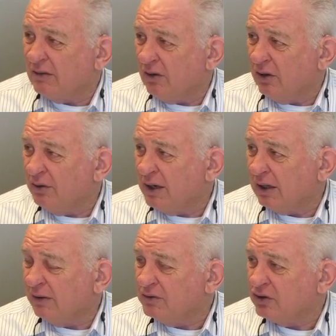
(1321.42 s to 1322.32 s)
of all
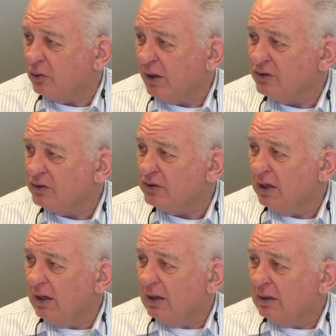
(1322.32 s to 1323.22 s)
negative situations
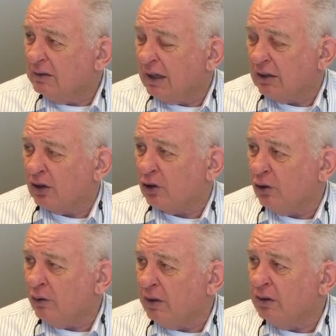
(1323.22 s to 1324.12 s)
that
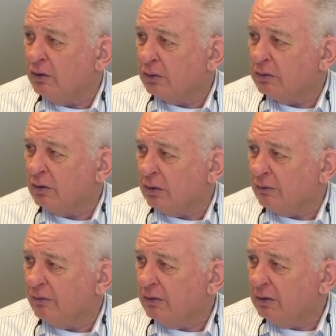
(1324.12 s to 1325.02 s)
occur in your
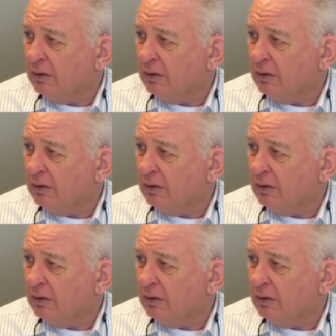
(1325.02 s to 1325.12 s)
turf.